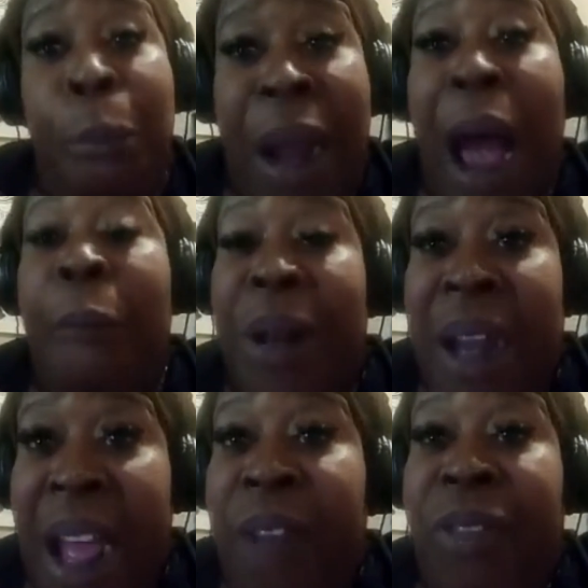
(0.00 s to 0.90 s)
but I
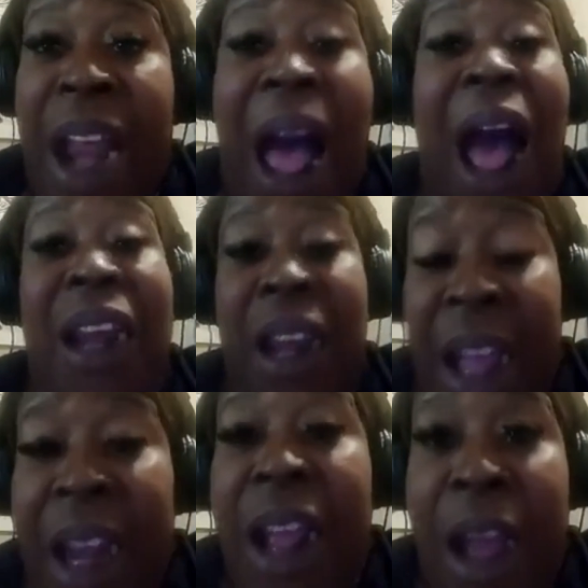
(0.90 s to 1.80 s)
believed that I
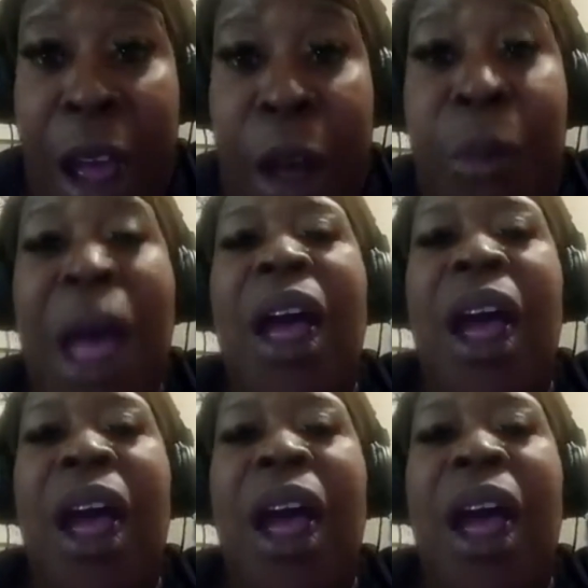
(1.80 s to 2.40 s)
needed him.